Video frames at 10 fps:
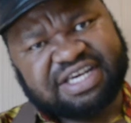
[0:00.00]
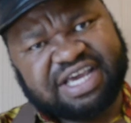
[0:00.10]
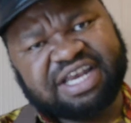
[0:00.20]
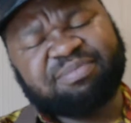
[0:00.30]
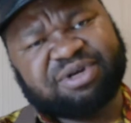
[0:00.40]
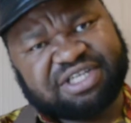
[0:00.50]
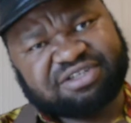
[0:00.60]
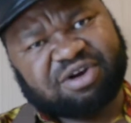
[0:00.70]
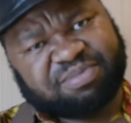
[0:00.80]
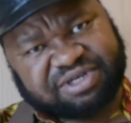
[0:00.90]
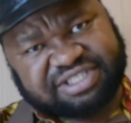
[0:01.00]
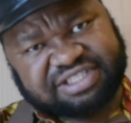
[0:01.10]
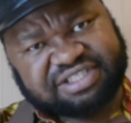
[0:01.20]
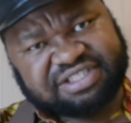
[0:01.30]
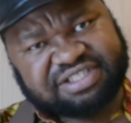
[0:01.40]
and political
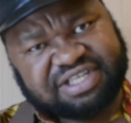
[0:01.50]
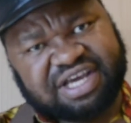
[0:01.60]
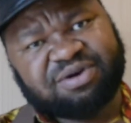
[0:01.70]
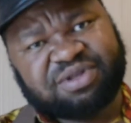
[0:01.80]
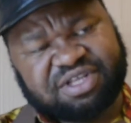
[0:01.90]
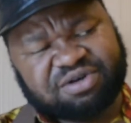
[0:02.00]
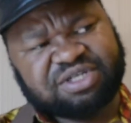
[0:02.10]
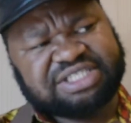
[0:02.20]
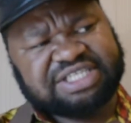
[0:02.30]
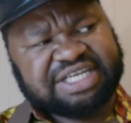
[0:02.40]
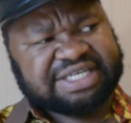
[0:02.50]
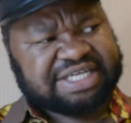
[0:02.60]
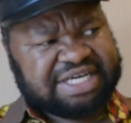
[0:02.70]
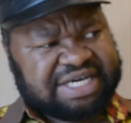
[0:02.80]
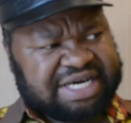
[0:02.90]
processes on the continent.
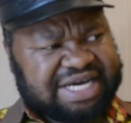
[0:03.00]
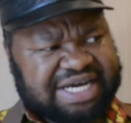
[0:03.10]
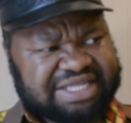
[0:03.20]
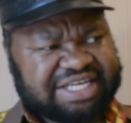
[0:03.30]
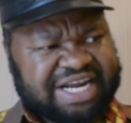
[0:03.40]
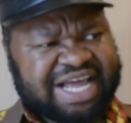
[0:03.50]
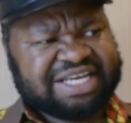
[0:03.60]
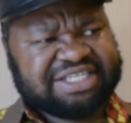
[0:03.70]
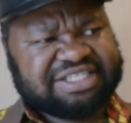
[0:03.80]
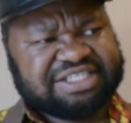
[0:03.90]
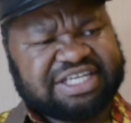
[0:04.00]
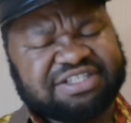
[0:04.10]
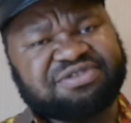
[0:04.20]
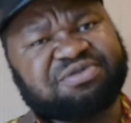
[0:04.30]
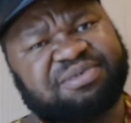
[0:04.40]
The reality
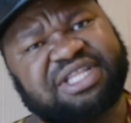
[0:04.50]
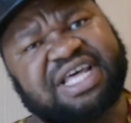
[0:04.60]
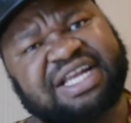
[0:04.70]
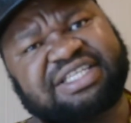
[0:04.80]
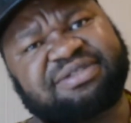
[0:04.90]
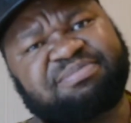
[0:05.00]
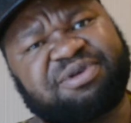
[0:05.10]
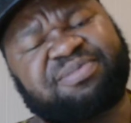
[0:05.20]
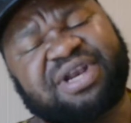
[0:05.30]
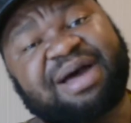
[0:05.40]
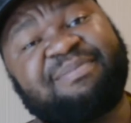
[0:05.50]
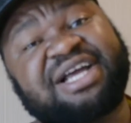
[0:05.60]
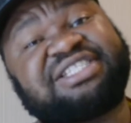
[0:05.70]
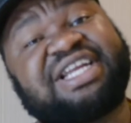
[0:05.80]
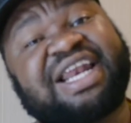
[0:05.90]
tends to be that people are
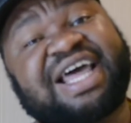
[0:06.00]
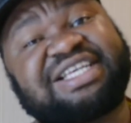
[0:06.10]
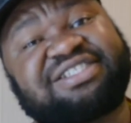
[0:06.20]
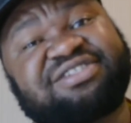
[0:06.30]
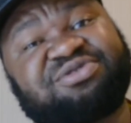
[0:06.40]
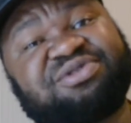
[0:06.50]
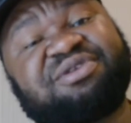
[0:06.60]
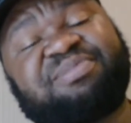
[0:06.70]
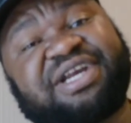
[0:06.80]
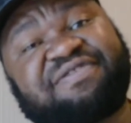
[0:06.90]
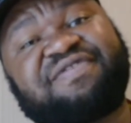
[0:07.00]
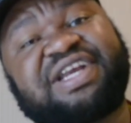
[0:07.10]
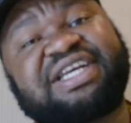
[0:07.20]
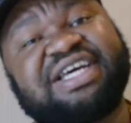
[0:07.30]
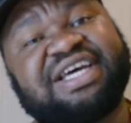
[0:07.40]
marginalized to the periphery.
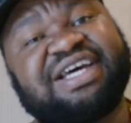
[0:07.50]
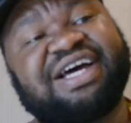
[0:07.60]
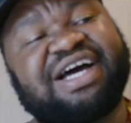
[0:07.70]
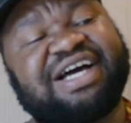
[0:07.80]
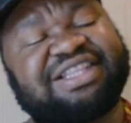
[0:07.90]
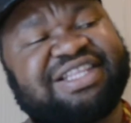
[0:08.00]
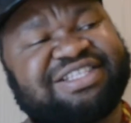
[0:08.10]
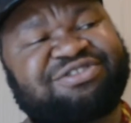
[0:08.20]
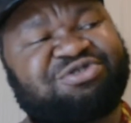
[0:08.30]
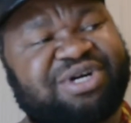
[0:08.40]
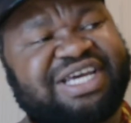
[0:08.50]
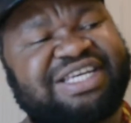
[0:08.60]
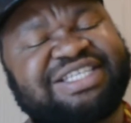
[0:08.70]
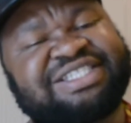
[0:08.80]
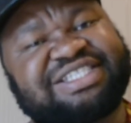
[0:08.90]
There's
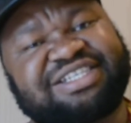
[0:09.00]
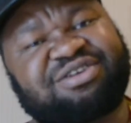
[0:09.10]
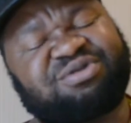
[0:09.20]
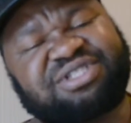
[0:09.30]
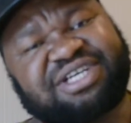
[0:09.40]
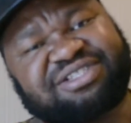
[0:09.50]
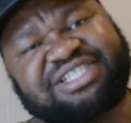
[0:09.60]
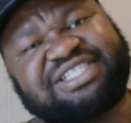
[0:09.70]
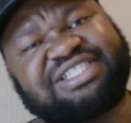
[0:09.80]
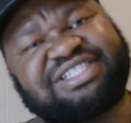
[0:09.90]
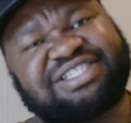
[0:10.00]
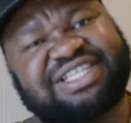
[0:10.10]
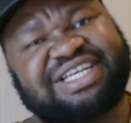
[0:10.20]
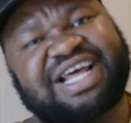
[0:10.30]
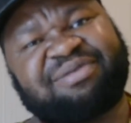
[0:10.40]
tokenistic consultations
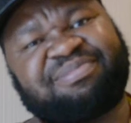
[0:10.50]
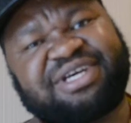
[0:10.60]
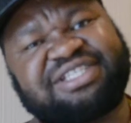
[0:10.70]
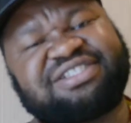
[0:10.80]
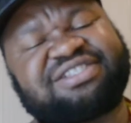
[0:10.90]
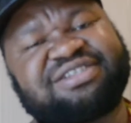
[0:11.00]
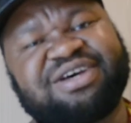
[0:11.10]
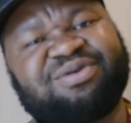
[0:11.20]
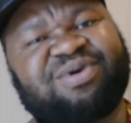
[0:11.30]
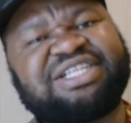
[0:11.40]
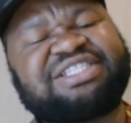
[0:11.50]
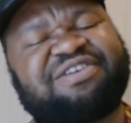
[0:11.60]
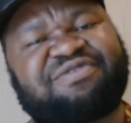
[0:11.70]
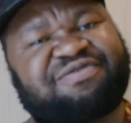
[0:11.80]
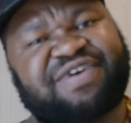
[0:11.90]
that happens once
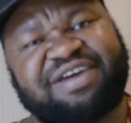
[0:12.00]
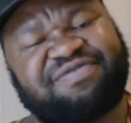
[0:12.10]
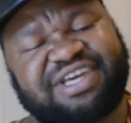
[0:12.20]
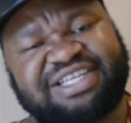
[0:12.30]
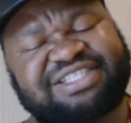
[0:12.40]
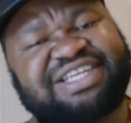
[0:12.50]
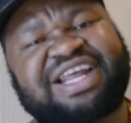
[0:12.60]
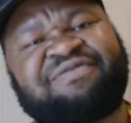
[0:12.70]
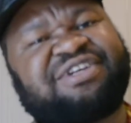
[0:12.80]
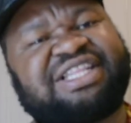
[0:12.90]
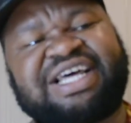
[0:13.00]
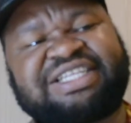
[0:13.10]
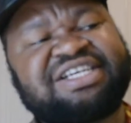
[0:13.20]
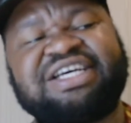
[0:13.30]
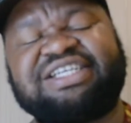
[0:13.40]
every 5 years, and after
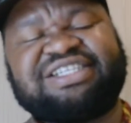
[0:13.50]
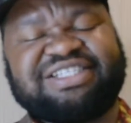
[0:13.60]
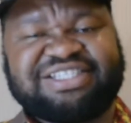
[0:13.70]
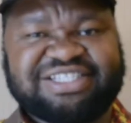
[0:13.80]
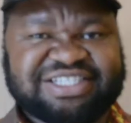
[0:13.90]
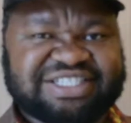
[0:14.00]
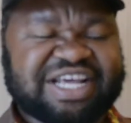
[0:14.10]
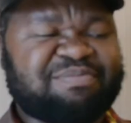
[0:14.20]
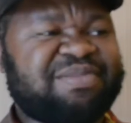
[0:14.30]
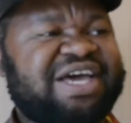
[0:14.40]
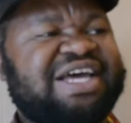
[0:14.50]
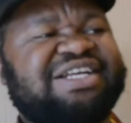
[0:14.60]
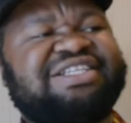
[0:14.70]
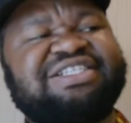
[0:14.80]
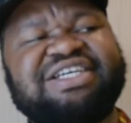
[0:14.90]
that, decisions are
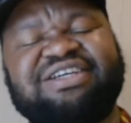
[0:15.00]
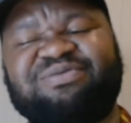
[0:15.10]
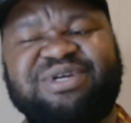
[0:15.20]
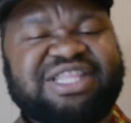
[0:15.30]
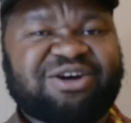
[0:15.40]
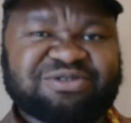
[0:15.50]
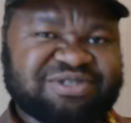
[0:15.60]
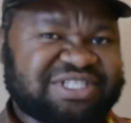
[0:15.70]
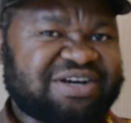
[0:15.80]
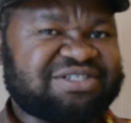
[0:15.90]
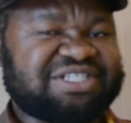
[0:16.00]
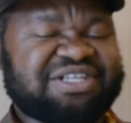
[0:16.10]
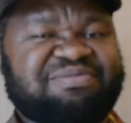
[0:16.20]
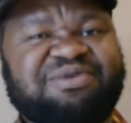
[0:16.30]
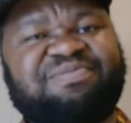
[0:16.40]
made without consulting
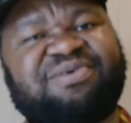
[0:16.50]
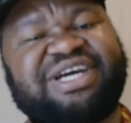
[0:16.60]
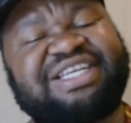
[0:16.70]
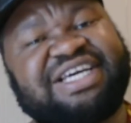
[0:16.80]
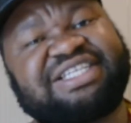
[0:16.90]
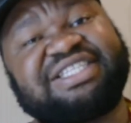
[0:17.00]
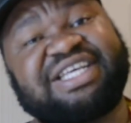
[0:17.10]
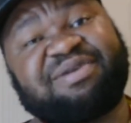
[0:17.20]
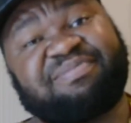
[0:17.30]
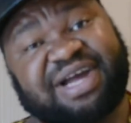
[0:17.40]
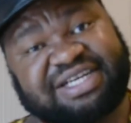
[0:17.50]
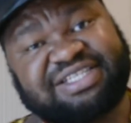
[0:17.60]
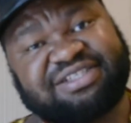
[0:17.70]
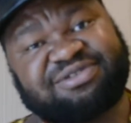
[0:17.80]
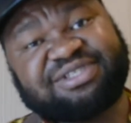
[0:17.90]
the people, and yet they
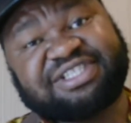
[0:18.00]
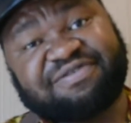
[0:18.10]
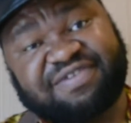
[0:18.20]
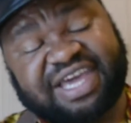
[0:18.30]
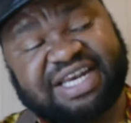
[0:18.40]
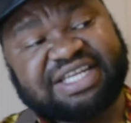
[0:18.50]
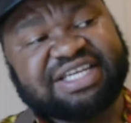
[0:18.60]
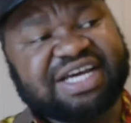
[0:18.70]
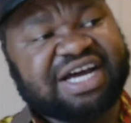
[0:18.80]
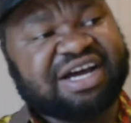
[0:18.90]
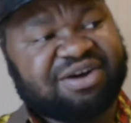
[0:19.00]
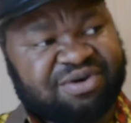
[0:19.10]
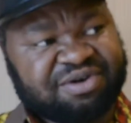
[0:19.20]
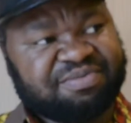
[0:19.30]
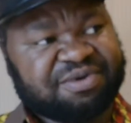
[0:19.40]
impact so severely
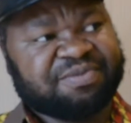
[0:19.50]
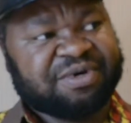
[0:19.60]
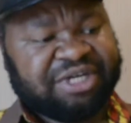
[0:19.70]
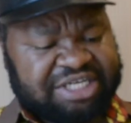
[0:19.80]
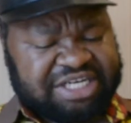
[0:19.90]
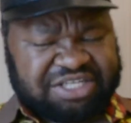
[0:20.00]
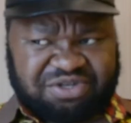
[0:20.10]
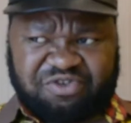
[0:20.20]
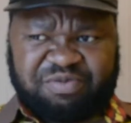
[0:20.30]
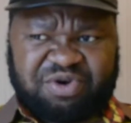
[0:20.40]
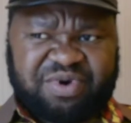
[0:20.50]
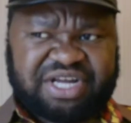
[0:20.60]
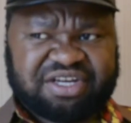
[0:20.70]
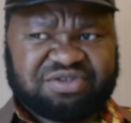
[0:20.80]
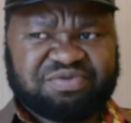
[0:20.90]
on people. So we've been
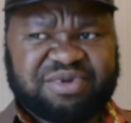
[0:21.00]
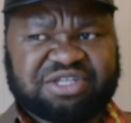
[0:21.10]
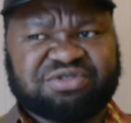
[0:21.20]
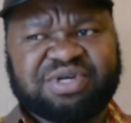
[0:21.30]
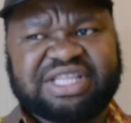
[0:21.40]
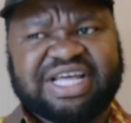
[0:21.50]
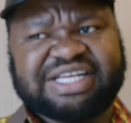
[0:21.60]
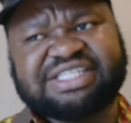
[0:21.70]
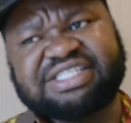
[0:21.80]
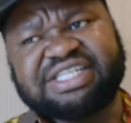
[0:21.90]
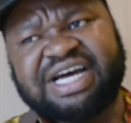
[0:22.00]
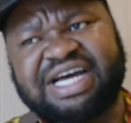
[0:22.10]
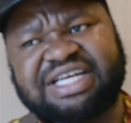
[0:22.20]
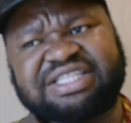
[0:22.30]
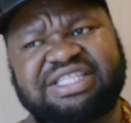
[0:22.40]
working to make sure that
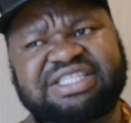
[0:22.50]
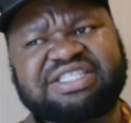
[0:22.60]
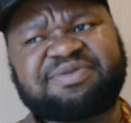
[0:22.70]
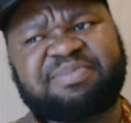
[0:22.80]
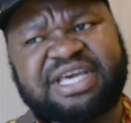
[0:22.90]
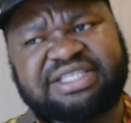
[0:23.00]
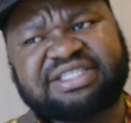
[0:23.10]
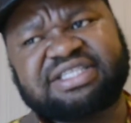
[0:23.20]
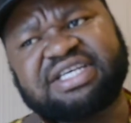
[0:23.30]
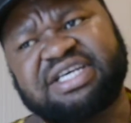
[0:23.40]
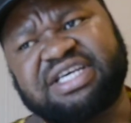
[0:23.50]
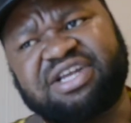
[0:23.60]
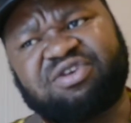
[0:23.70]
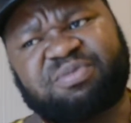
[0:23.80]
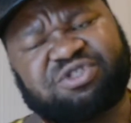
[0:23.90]
the space
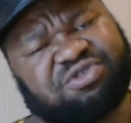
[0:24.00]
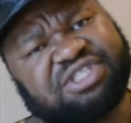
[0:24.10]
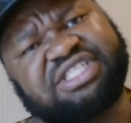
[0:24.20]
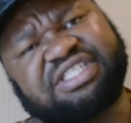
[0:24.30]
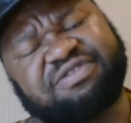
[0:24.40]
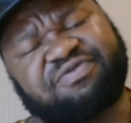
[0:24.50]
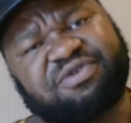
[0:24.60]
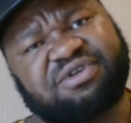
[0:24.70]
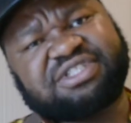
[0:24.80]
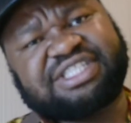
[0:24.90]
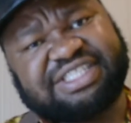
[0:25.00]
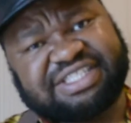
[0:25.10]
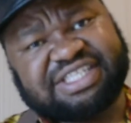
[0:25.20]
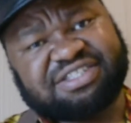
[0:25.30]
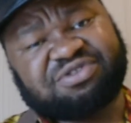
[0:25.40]
and opportunity for
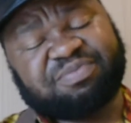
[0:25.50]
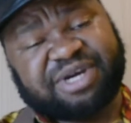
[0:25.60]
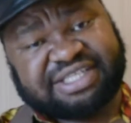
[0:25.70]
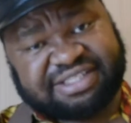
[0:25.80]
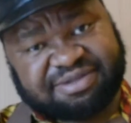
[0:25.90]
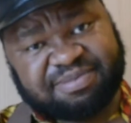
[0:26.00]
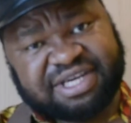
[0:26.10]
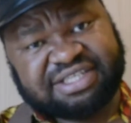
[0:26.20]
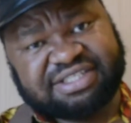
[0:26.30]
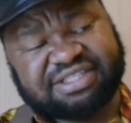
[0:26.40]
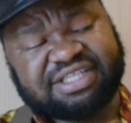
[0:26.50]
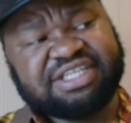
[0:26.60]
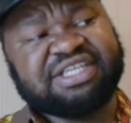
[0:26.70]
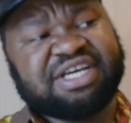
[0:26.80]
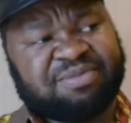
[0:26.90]
citizens to participate
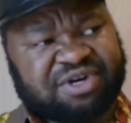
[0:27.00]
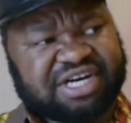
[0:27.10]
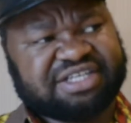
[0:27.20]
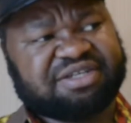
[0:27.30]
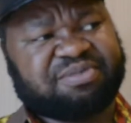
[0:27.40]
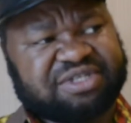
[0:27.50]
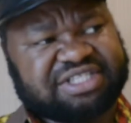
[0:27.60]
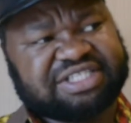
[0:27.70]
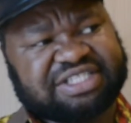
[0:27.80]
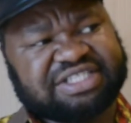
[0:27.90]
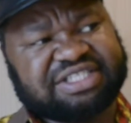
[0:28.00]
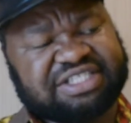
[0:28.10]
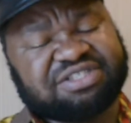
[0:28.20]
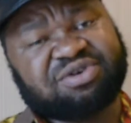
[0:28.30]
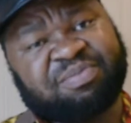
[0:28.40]
in democratic processes
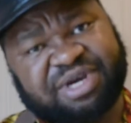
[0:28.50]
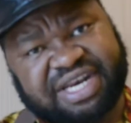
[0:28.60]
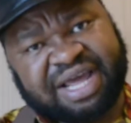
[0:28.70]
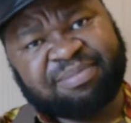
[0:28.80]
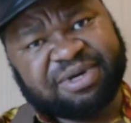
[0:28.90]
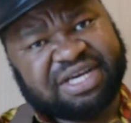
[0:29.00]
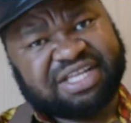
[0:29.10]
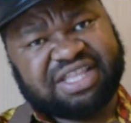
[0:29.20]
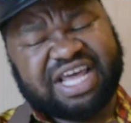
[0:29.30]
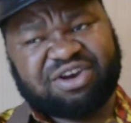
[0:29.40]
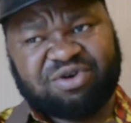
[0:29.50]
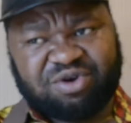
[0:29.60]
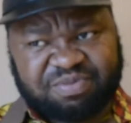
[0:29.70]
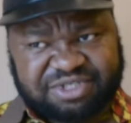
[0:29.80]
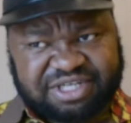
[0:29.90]
is opened up. There are no
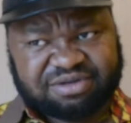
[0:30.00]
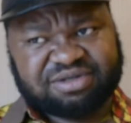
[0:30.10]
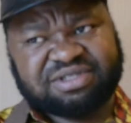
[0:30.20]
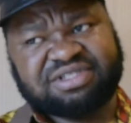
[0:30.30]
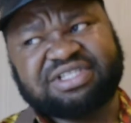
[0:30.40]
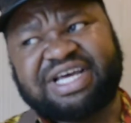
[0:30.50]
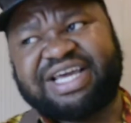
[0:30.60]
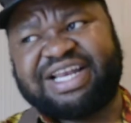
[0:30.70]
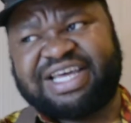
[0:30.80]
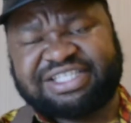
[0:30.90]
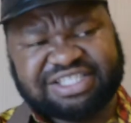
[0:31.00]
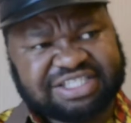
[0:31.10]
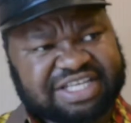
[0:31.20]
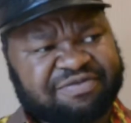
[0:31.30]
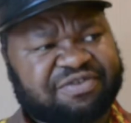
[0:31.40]
obstacles,
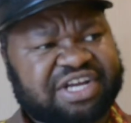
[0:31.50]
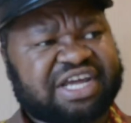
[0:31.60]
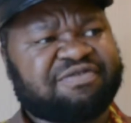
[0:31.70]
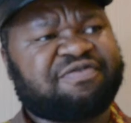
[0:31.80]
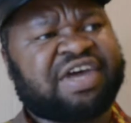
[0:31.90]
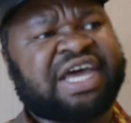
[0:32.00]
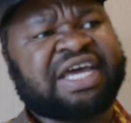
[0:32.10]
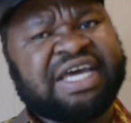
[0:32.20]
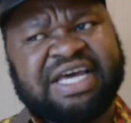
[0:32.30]
elections are free and fair,